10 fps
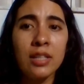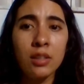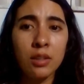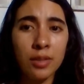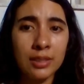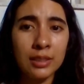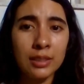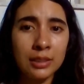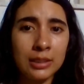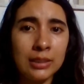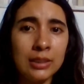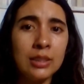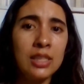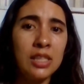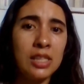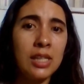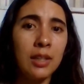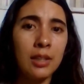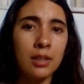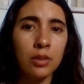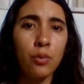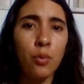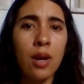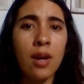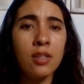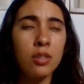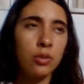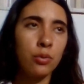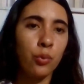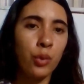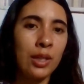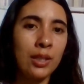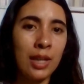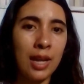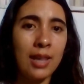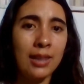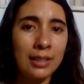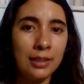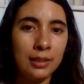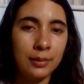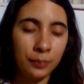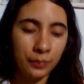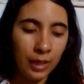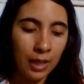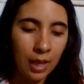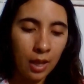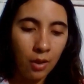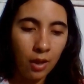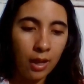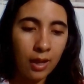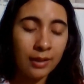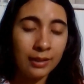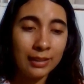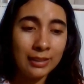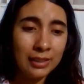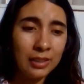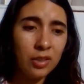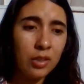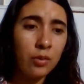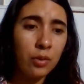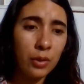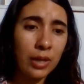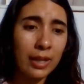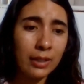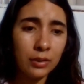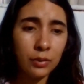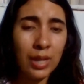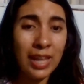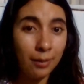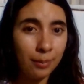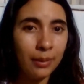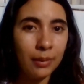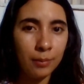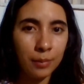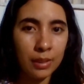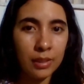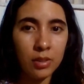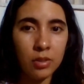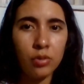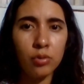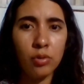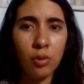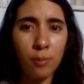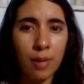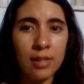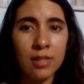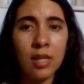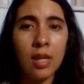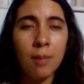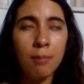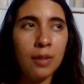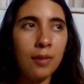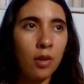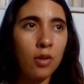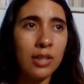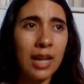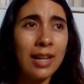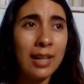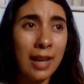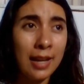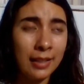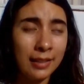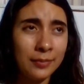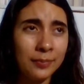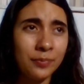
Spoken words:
interesting things in English to watch, to read, and listen. This is to helping me so much because I like